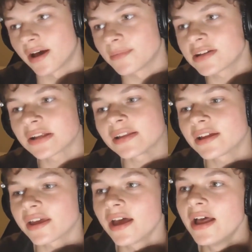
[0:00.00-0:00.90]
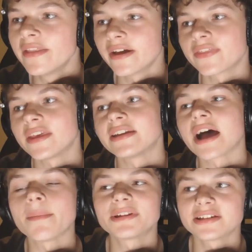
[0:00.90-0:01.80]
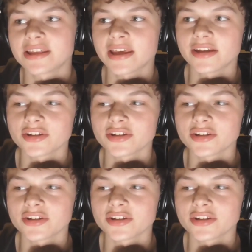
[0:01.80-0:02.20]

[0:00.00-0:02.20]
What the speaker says: I'm not telling like the adopted kid